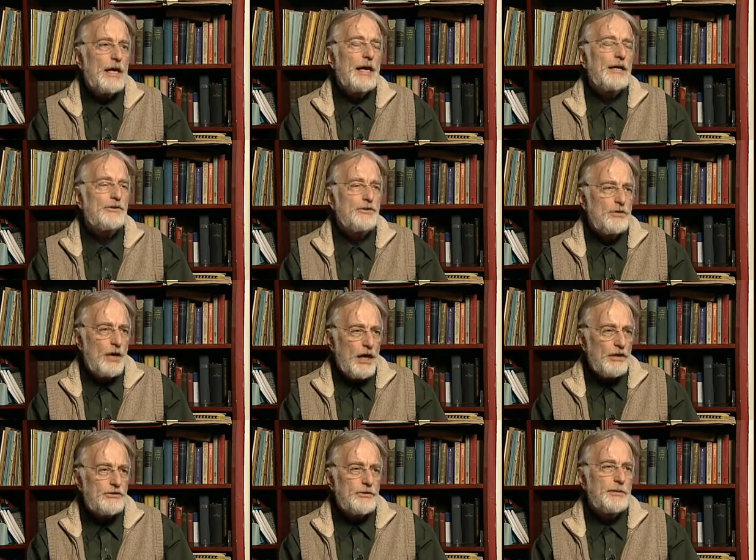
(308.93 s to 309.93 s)
and to
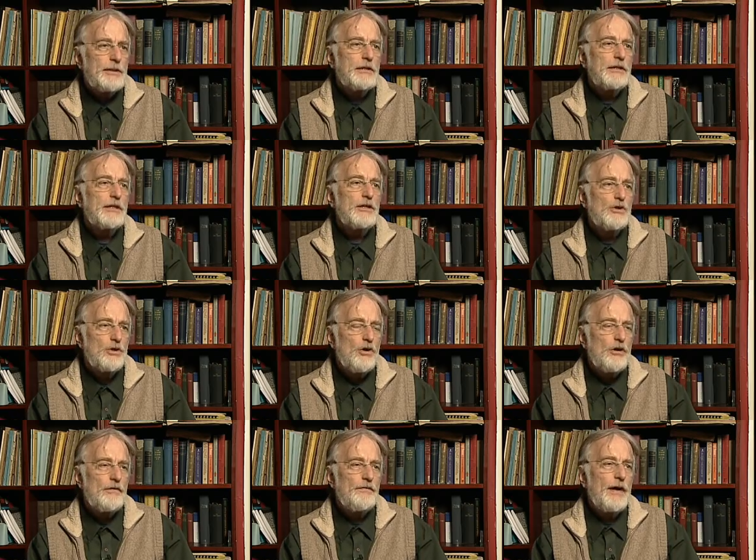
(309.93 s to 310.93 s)
ultimately
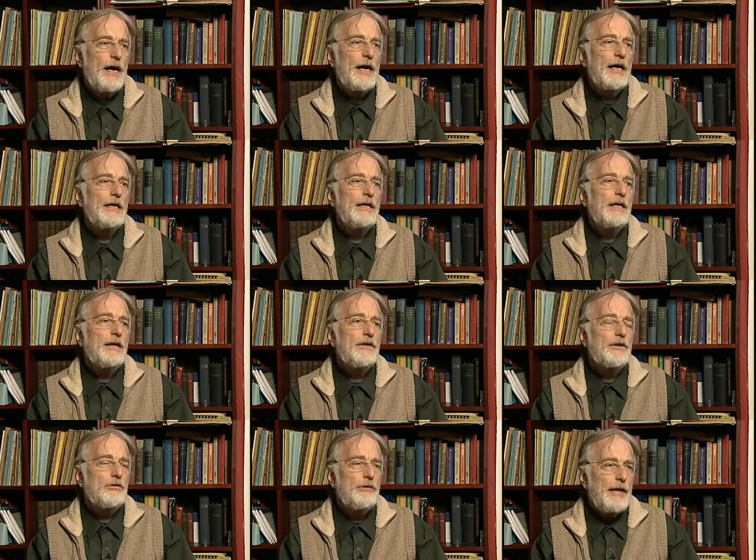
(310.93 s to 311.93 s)
glorify
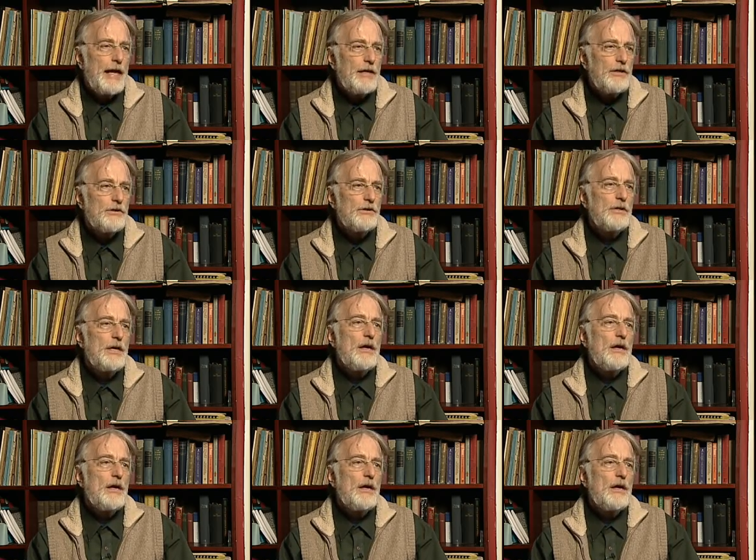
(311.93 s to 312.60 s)
the Creator